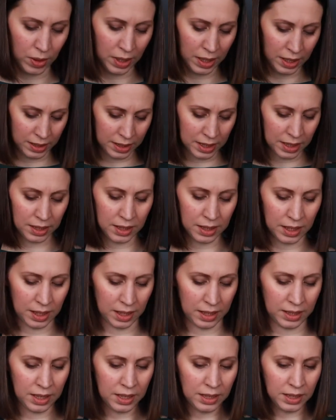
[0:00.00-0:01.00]
I did
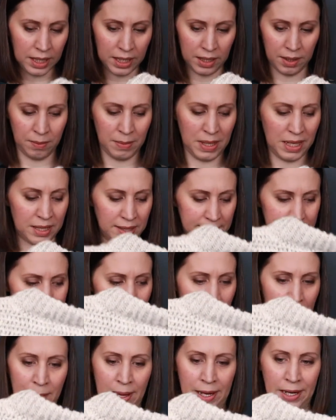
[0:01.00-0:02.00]
make a
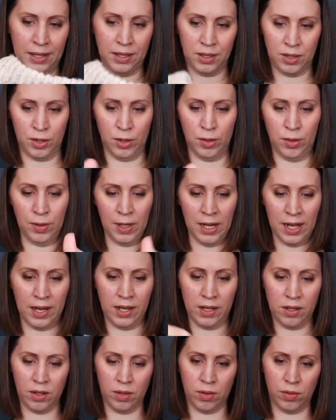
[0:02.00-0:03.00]
stab at it too,
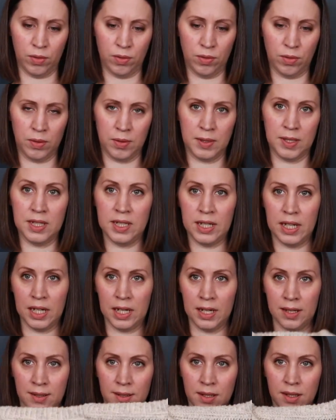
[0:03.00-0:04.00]
like, oh, I was knitting
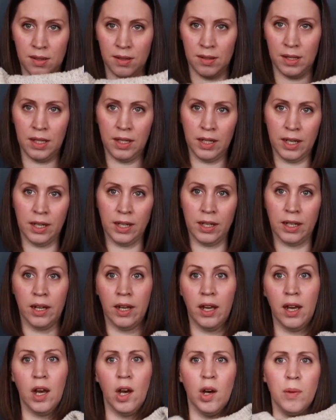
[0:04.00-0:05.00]
last night and thinking
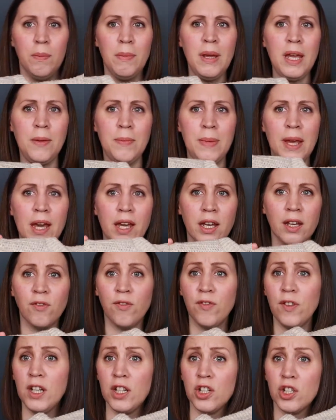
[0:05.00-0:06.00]
maybe I could
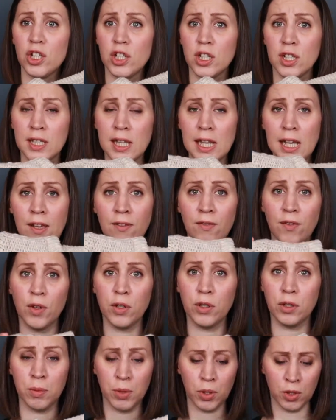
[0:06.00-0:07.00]
finish the sleeve for
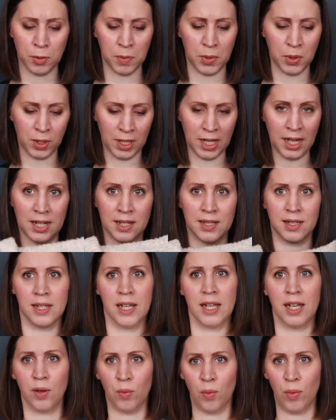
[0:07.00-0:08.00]
tomorrow's podcast and
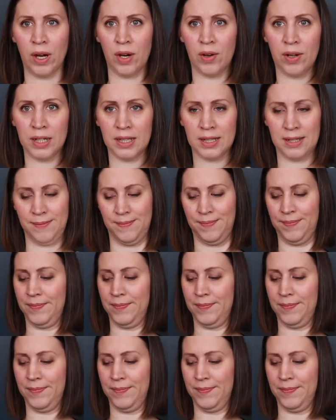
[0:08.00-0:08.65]
I can wear it.